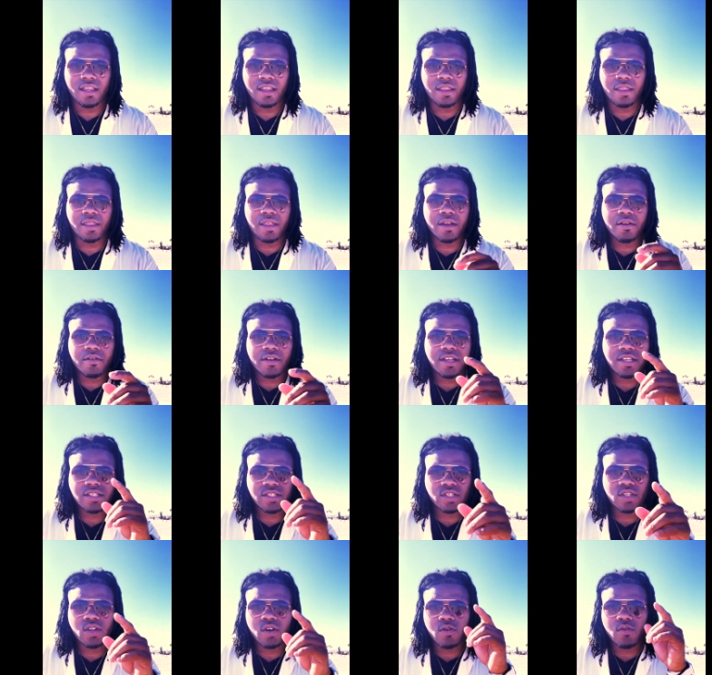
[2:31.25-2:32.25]
there
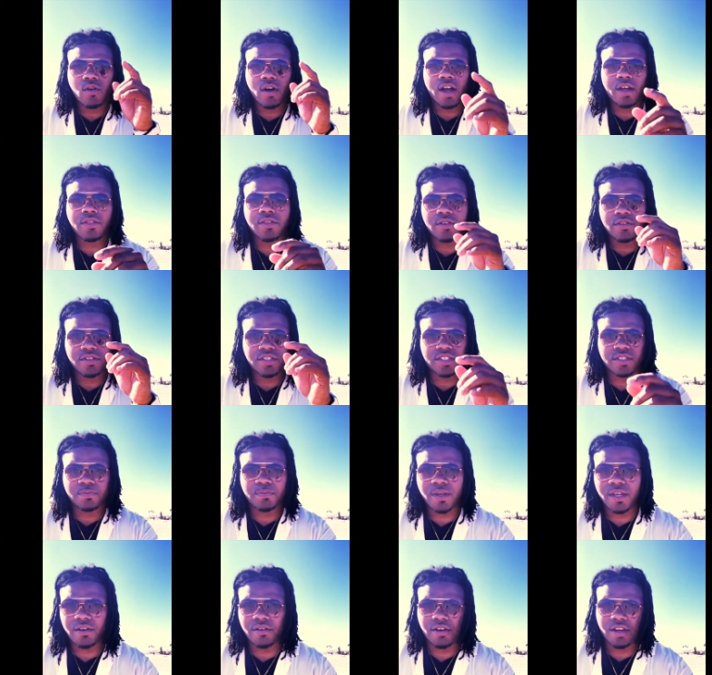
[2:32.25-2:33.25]
is no other
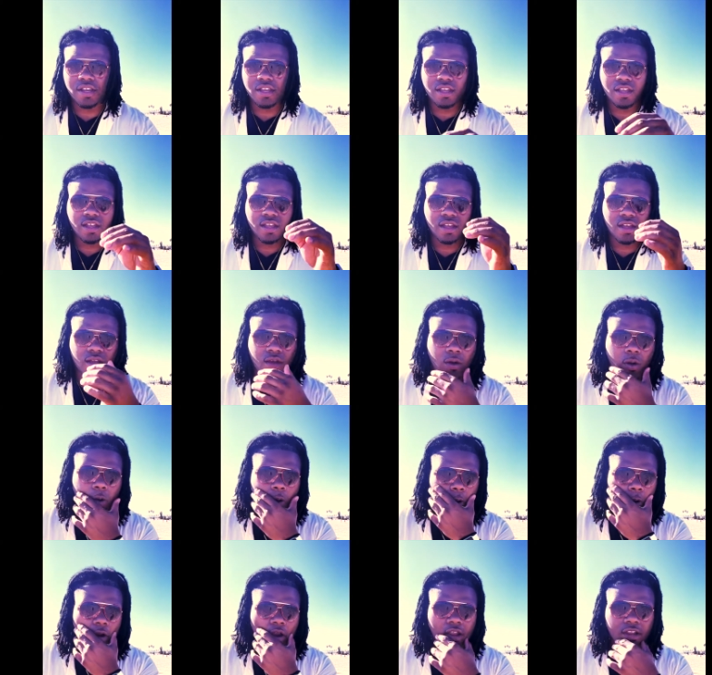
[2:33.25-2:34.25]
spirit
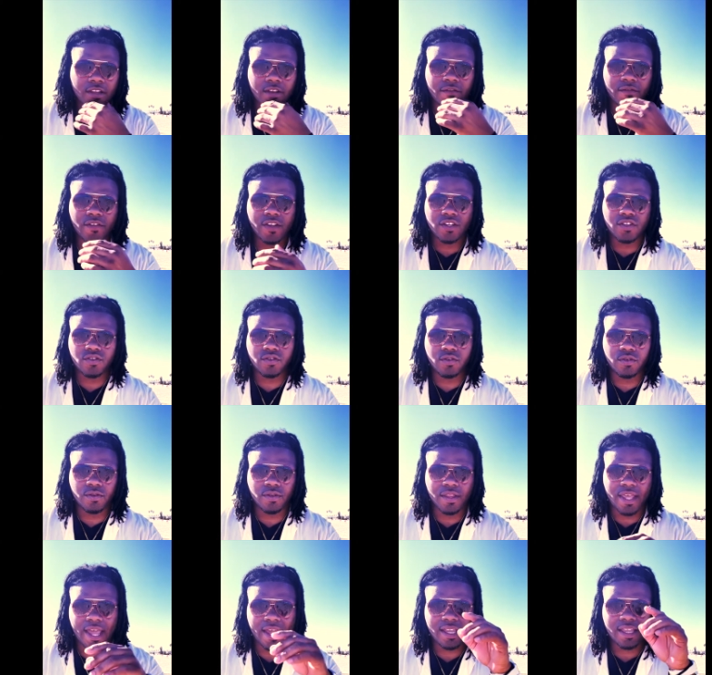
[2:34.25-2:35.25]
or individual
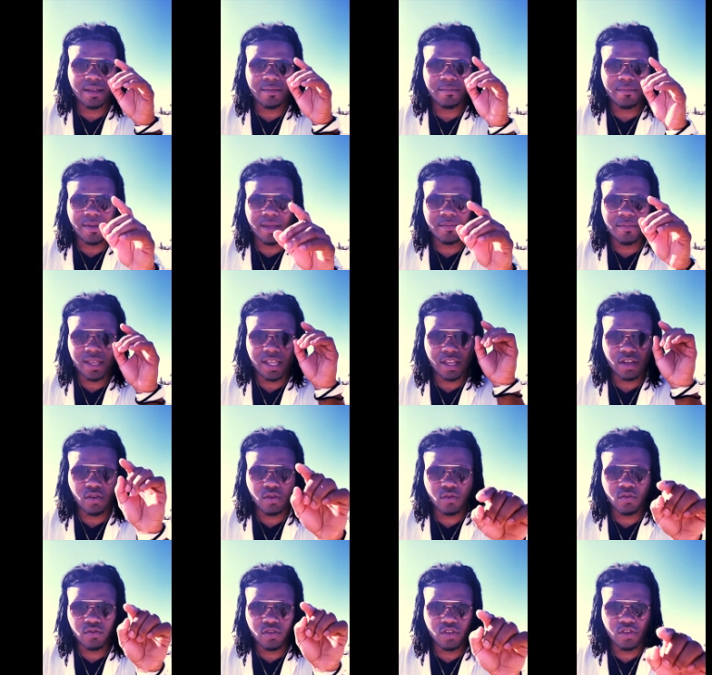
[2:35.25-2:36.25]
that can mimic
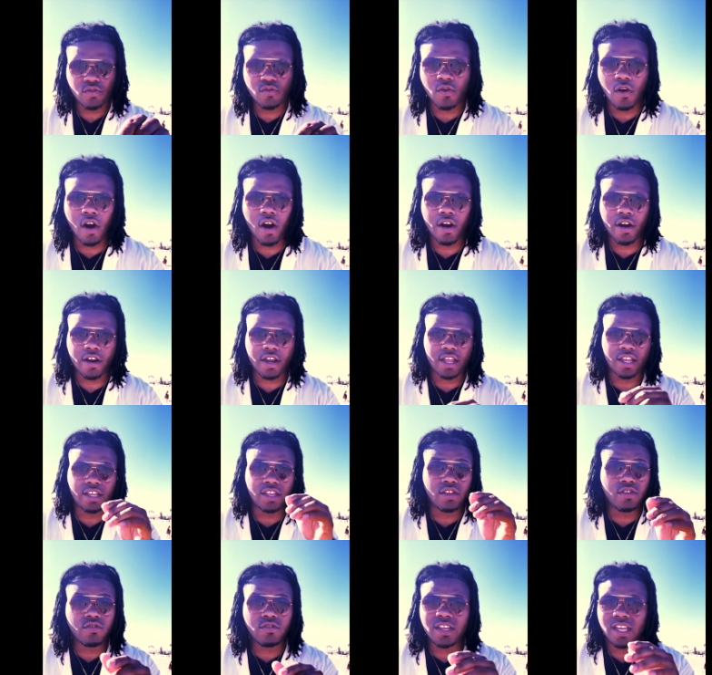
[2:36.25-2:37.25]
who you are,
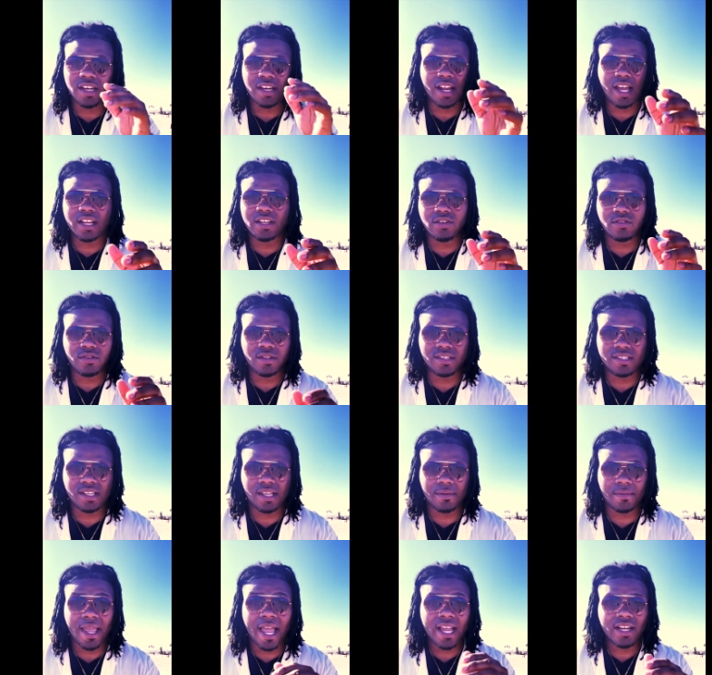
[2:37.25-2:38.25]
and you cannot do the
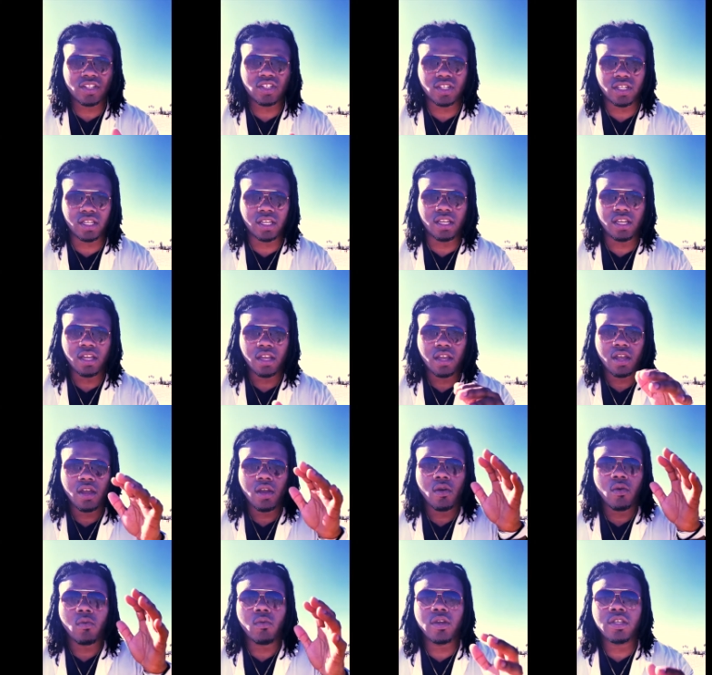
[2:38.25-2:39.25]
same. Actually,
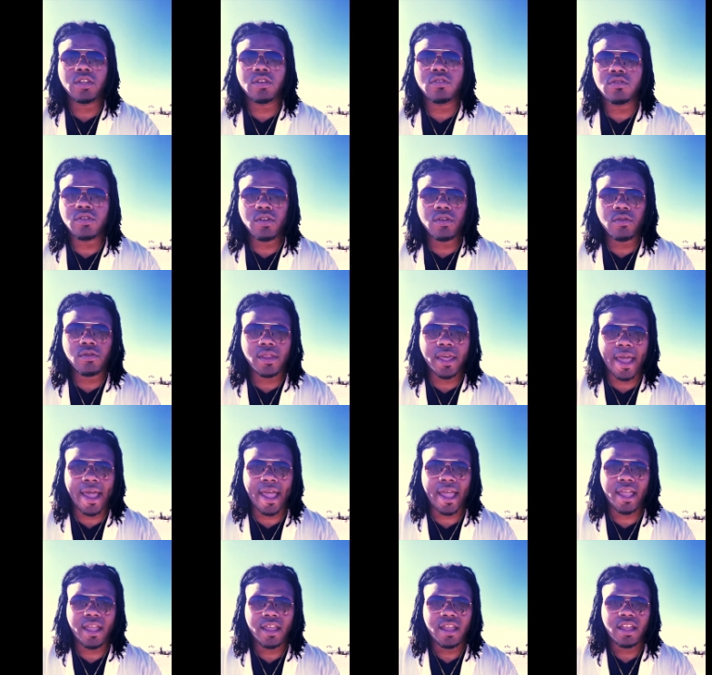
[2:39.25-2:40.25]
when you do
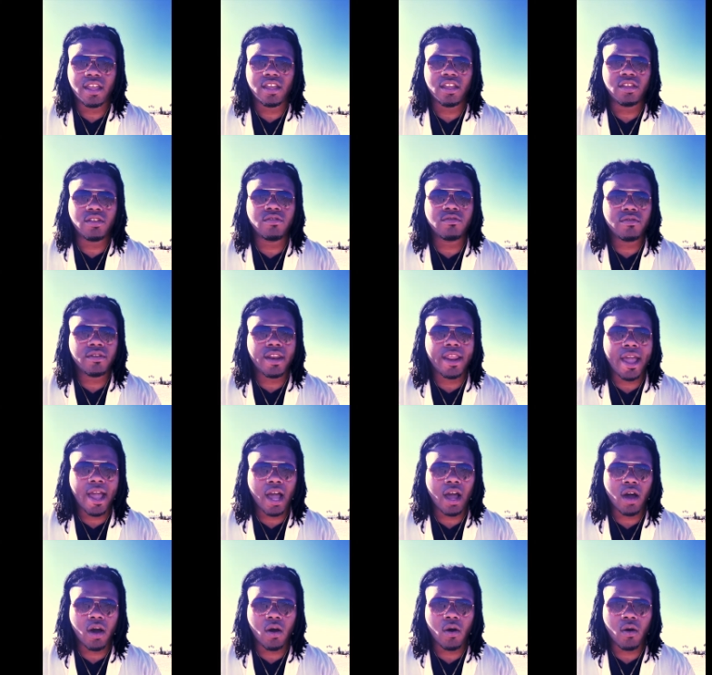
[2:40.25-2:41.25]
that, you
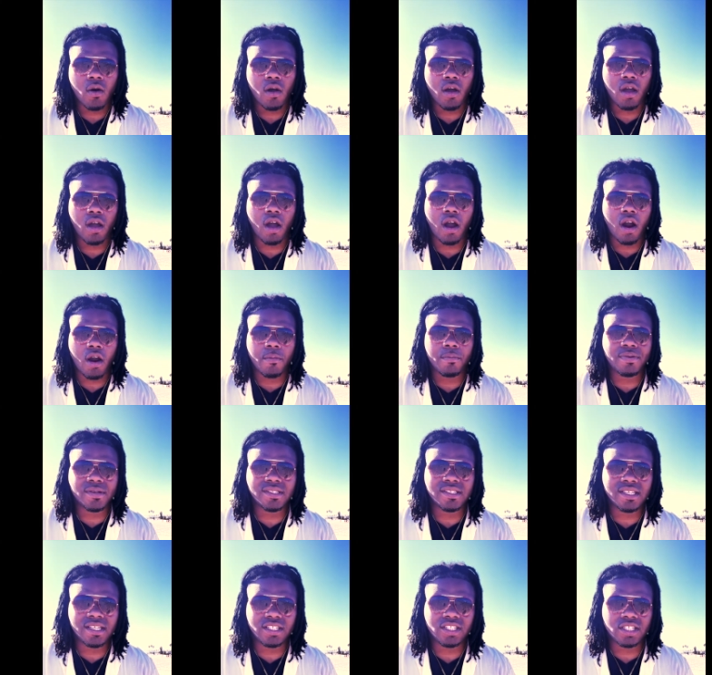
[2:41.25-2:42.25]
now are
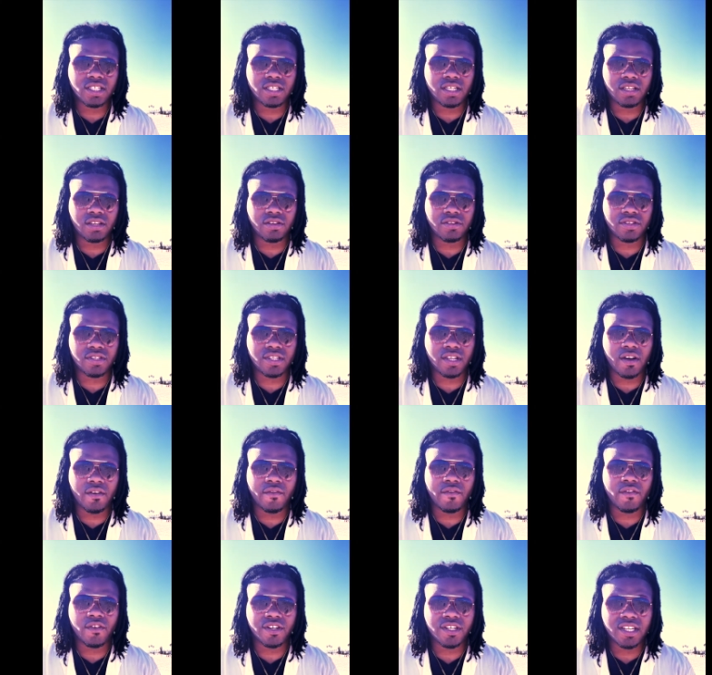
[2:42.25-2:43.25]
positioning
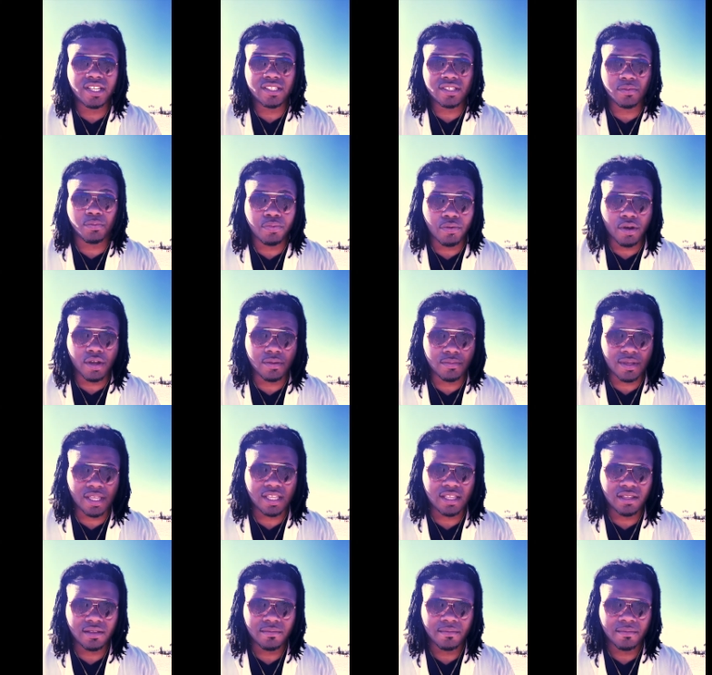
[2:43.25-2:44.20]
yourself for disappointment